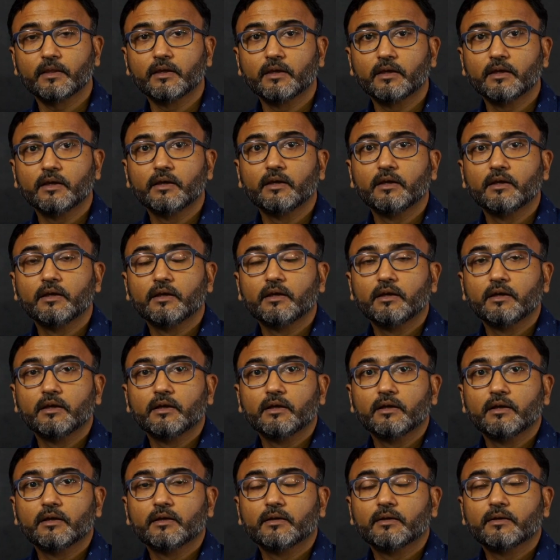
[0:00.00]

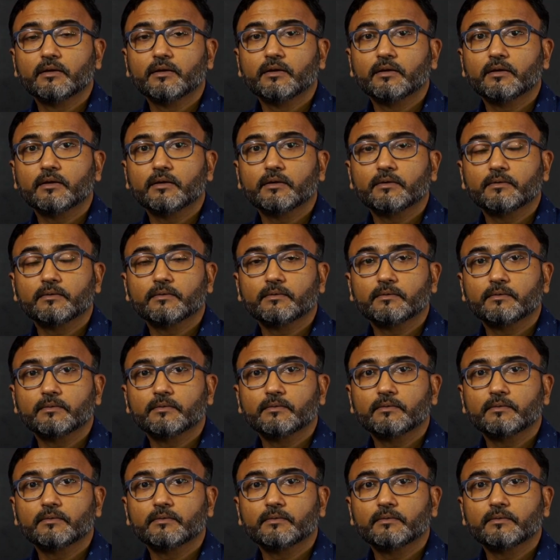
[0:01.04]
(silence)